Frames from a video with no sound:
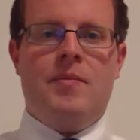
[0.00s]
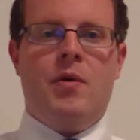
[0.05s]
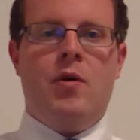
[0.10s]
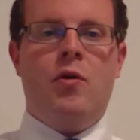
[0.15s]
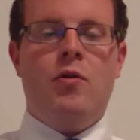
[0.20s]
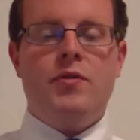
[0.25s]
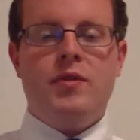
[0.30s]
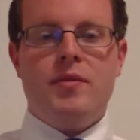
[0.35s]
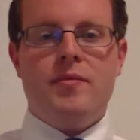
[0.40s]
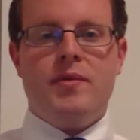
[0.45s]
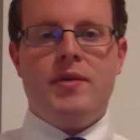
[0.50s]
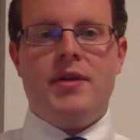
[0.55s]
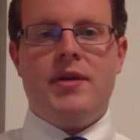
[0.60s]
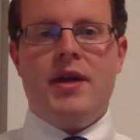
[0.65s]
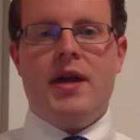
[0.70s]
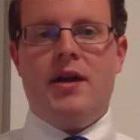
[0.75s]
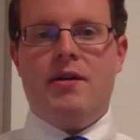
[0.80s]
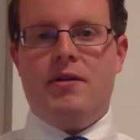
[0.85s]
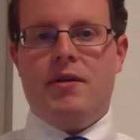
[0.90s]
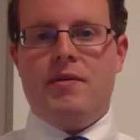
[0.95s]
Ultimately,
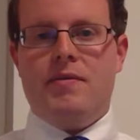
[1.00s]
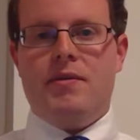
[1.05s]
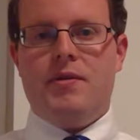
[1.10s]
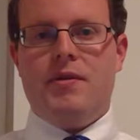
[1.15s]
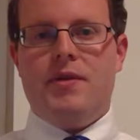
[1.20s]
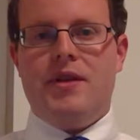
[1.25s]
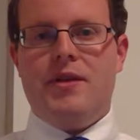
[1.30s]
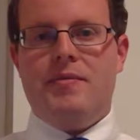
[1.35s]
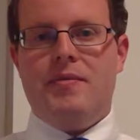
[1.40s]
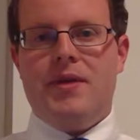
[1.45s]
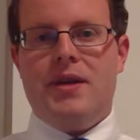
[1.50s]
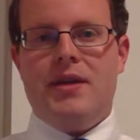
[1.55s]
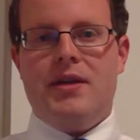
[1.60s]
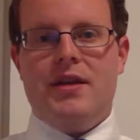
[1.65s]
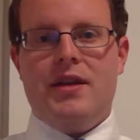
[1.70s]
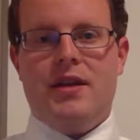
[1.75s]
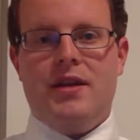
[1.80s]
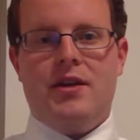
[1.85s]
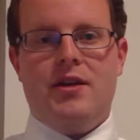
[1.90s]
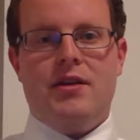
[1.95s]
however, he made
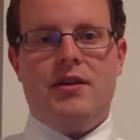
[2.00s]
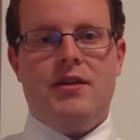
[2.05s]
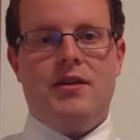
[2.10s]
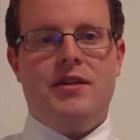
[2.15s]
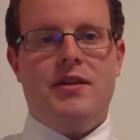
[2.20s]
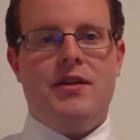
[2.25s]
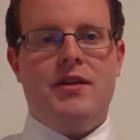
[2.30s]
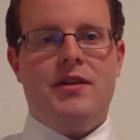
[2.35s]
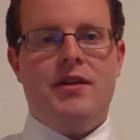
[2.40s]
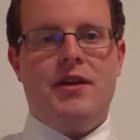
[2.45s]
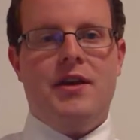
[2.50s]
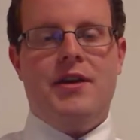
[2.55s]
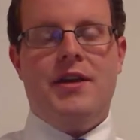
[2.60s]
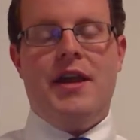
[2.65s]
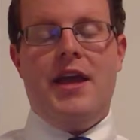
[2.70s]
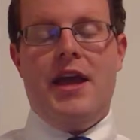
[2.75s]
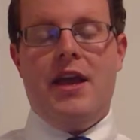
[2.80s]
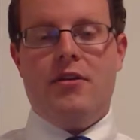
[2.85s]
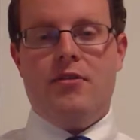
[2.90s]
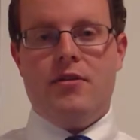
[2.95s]
an
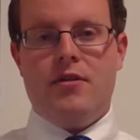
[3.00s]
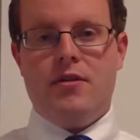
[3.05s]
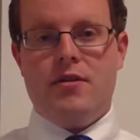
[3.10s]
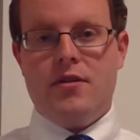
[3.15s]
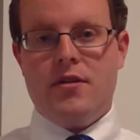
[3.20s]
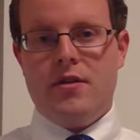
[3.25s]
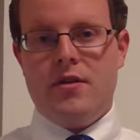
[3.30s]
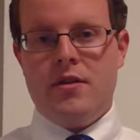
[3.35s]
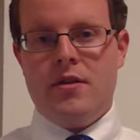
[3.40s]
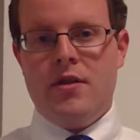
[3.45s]
error,